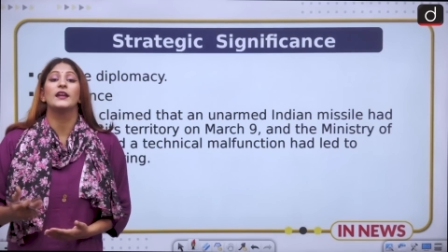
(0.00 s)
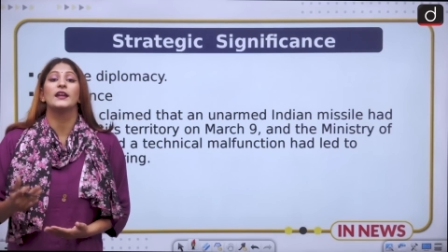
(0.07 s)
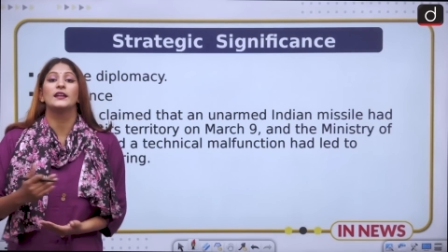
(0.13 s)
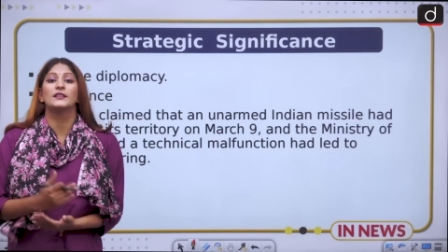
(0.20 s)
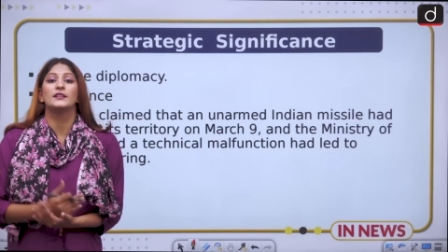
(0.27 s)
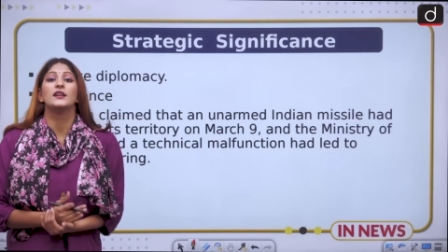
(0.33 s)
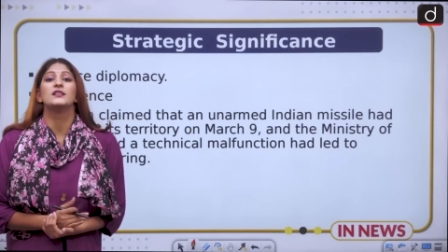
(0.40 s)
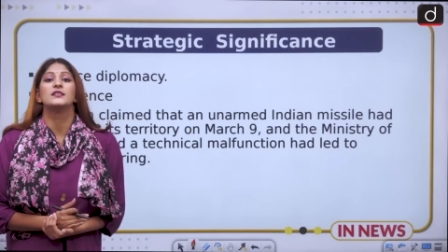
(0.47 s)

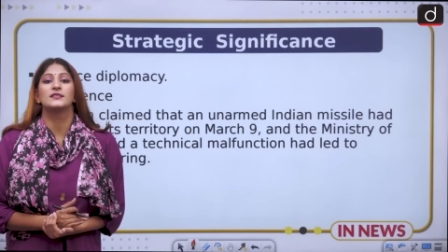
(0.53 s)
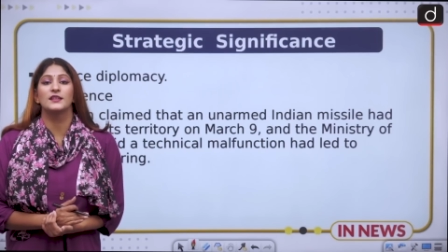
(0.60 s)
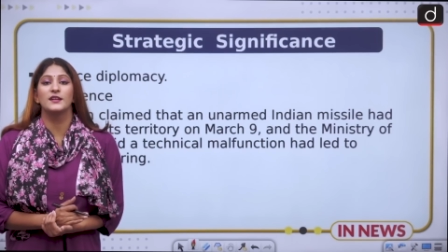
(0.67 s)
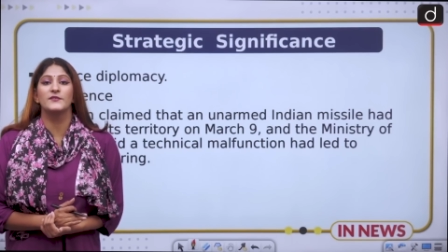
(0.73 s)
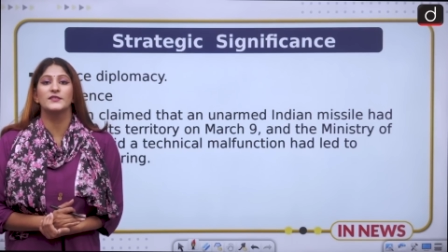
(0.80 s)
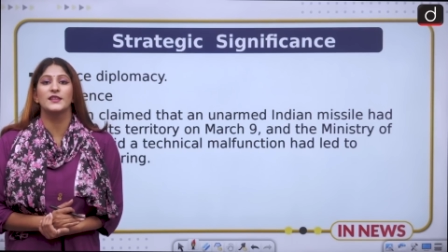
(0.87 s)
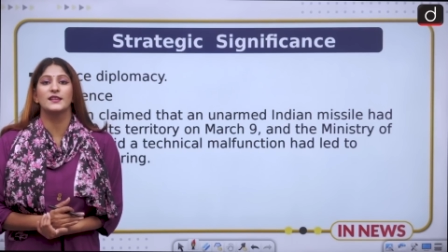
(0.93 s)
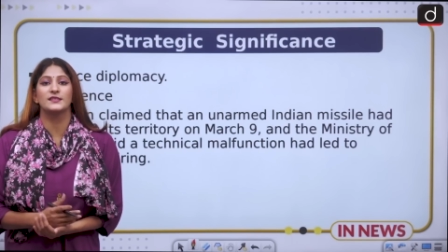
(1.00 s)
It
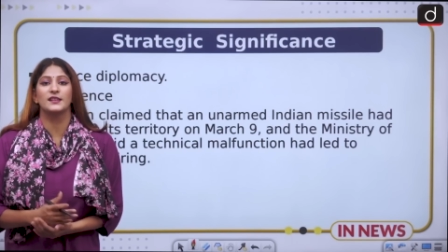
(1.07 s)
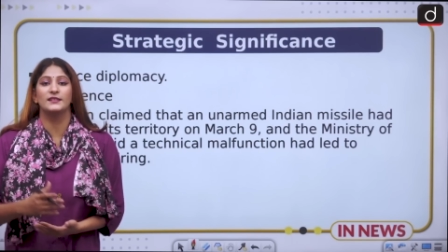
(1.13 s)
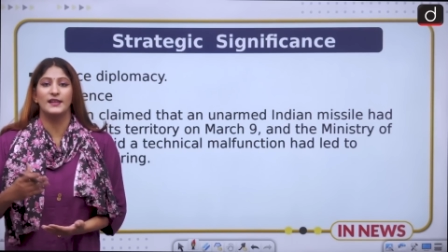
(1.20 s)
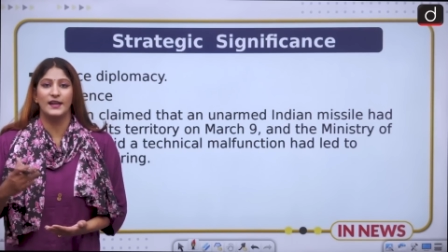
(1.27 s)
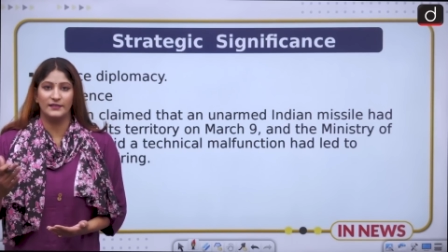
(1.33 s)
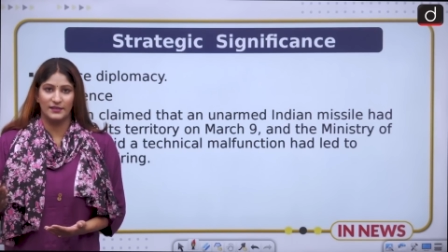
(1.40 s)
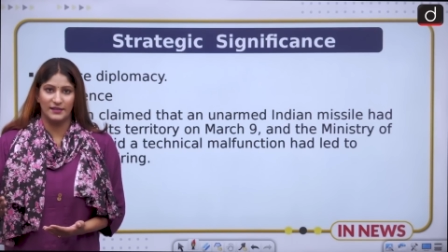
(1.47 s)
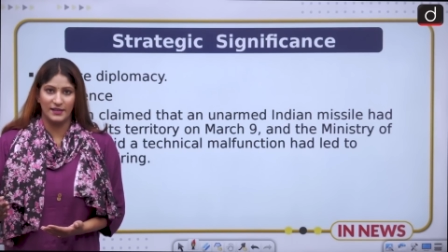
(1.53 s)
serves as a
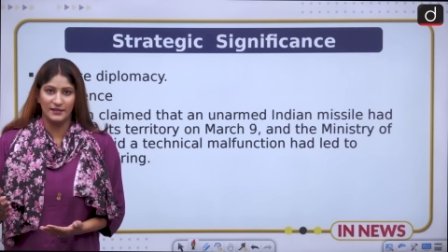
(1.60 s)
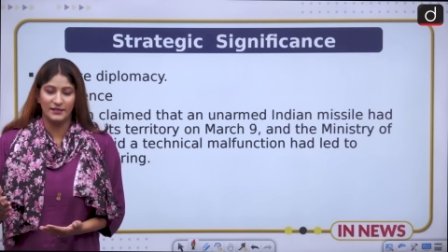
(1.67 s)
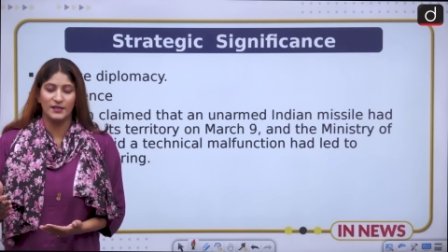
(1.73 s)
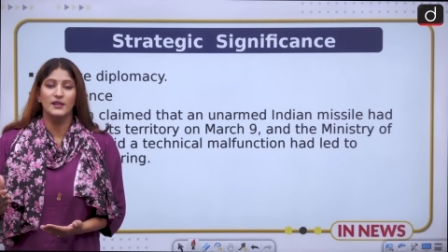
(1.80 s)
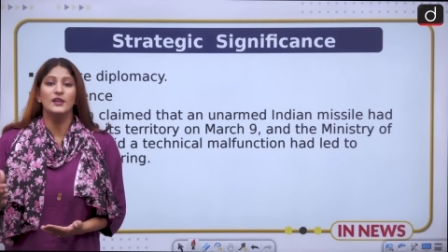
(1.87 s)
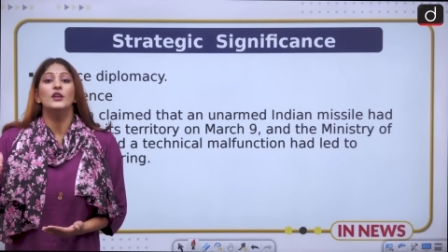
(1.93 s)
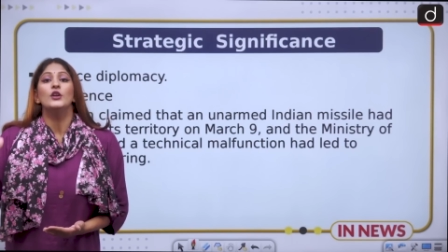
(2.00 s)
deterrent